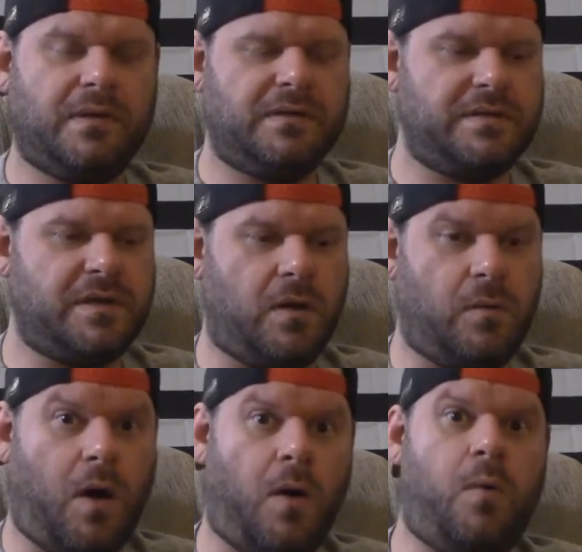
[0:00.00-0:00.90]
to
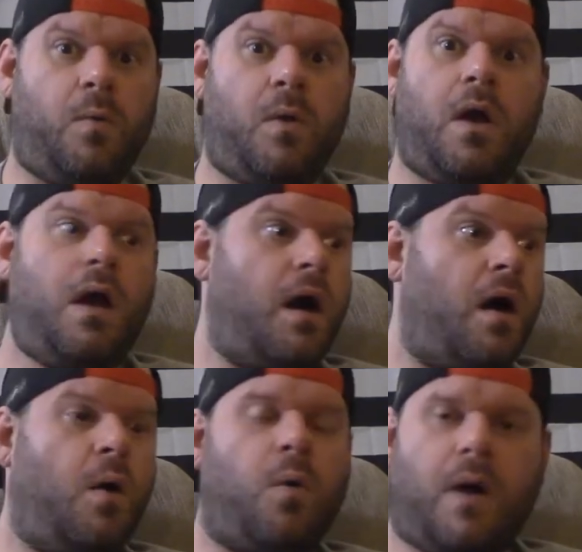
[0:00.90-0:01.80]
go, oh,
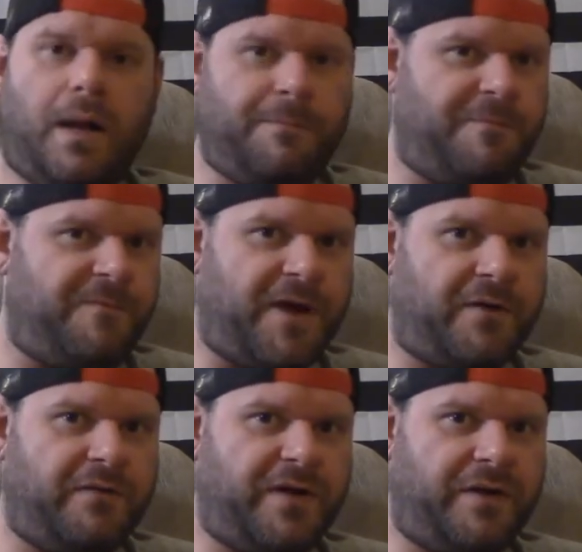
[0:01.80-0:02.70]
oh, I'm
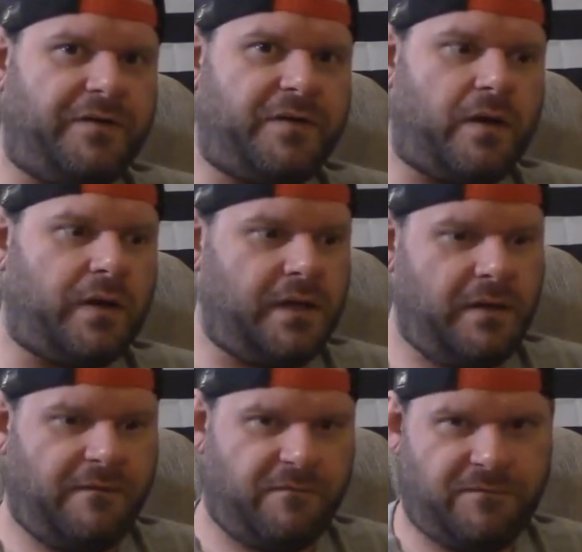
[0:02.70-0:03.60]
very, very sorry,
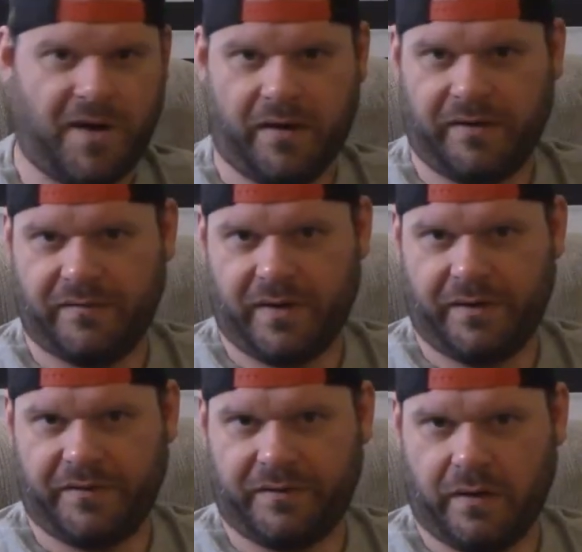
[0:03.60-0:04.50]
very,
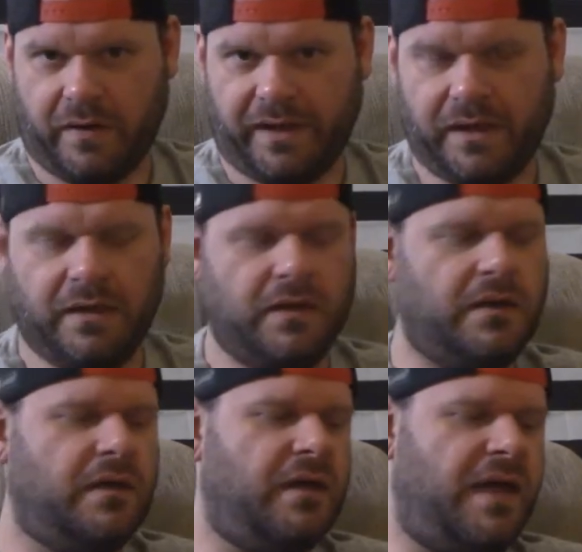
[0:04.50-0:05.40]
very sorry.
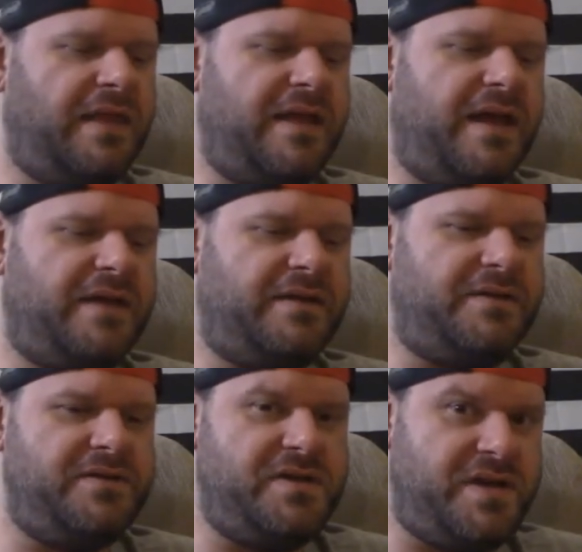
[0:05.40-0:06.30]
And then
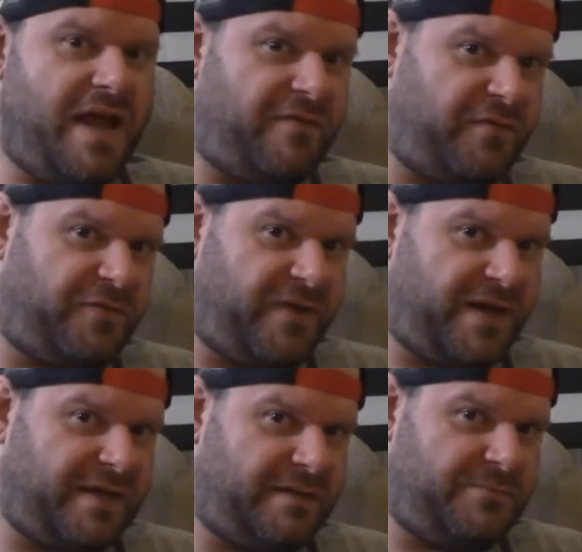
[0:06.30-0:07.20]
never
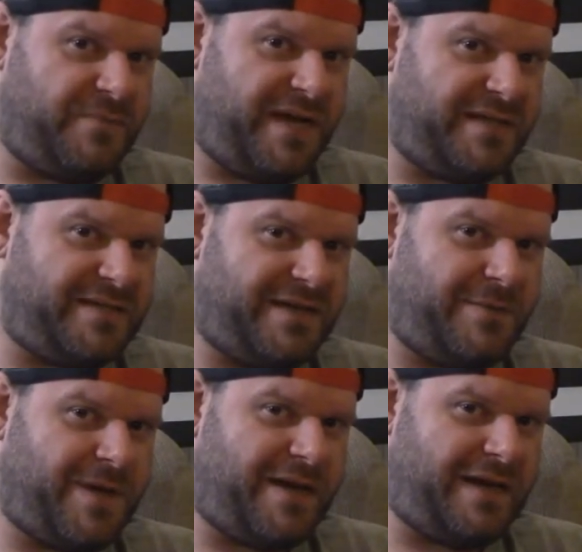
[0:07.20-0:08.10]
fucking make us think
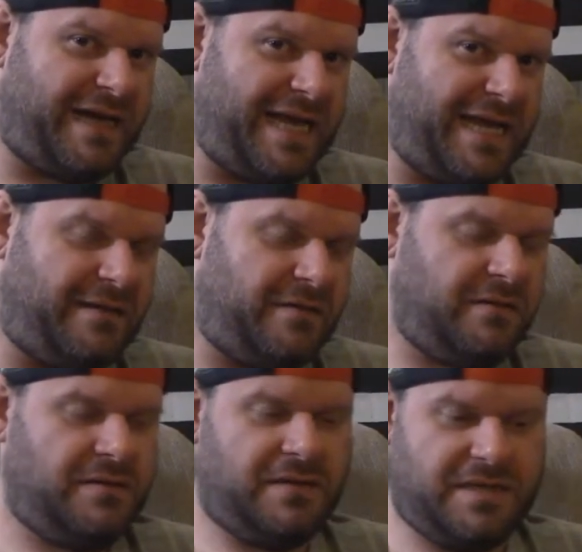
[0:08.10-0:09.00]
about it again
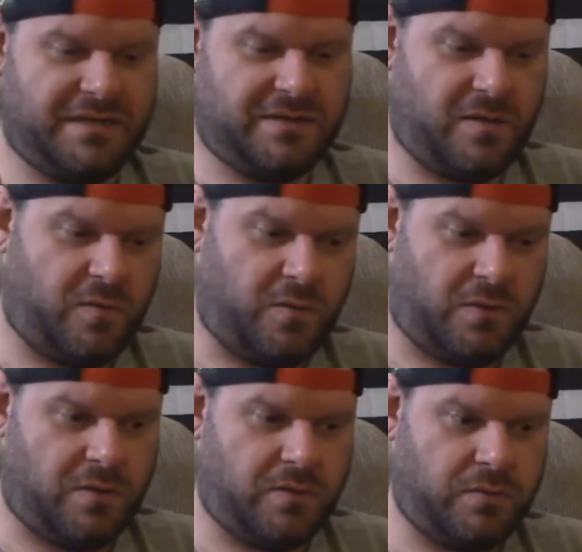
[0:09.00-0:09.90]
and just go,
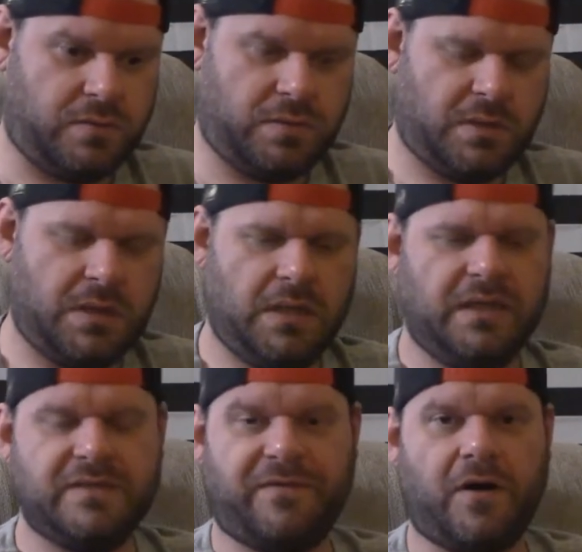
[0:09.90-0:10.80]
oh, oh,
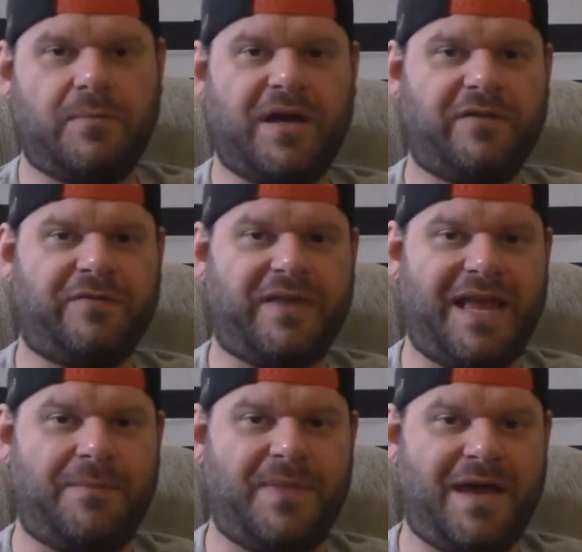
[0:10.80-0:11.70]
it's far better for
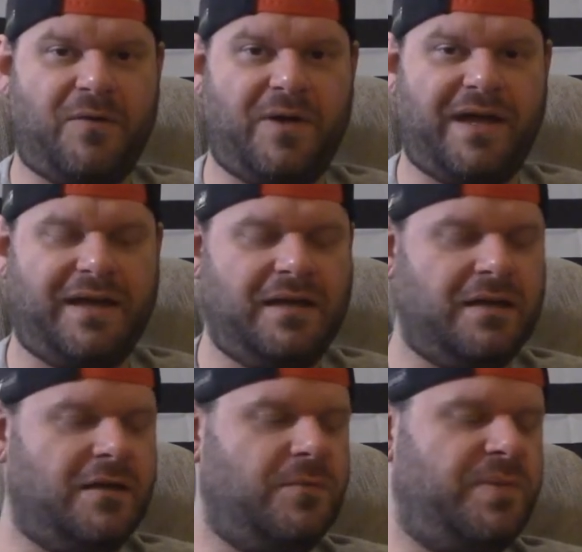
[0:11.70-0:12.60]
them that way
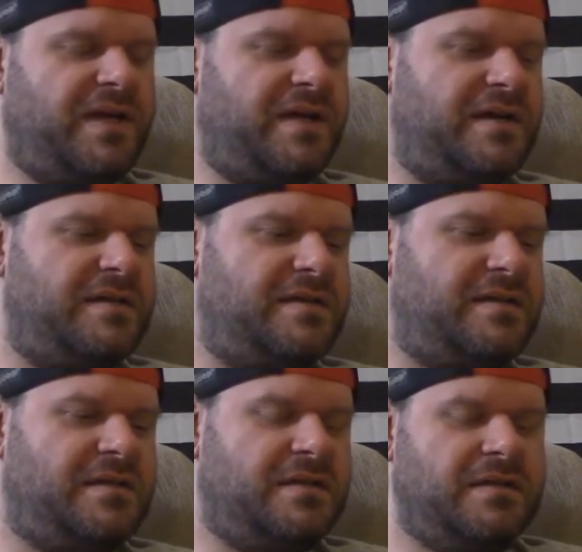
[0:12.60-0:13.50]

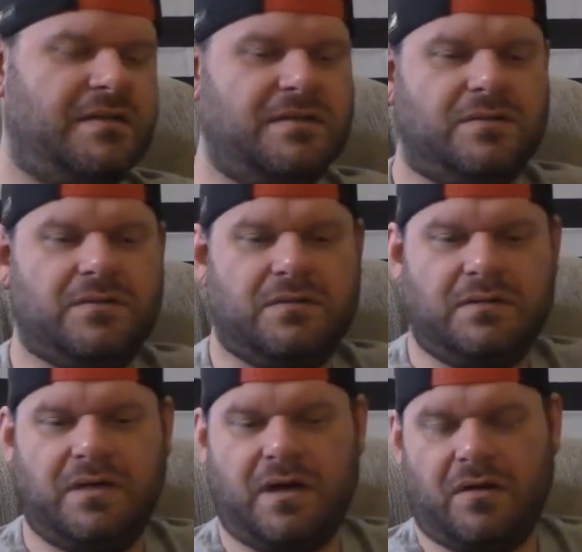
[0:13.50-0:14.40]
because,
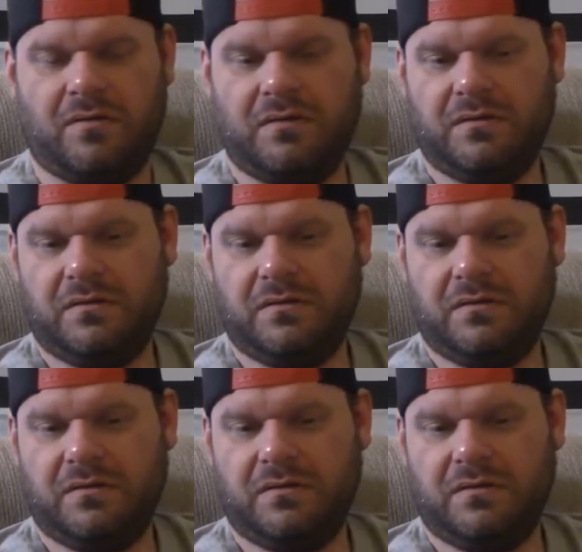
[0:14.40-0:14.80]
you know,